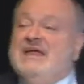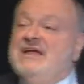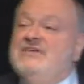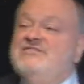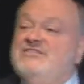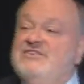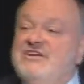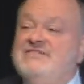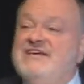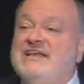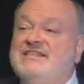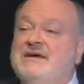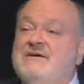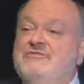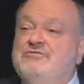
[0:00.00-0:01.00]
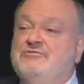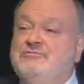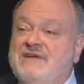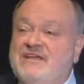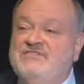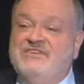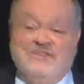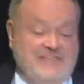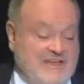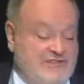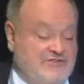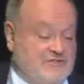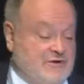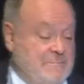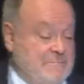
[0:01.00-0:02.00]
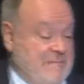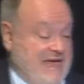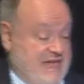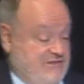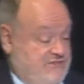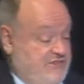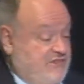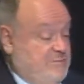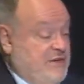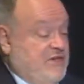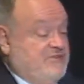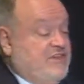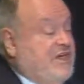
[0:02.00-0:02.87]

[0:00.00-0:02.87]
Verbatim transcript: is it turns out that the reason things are a mess is because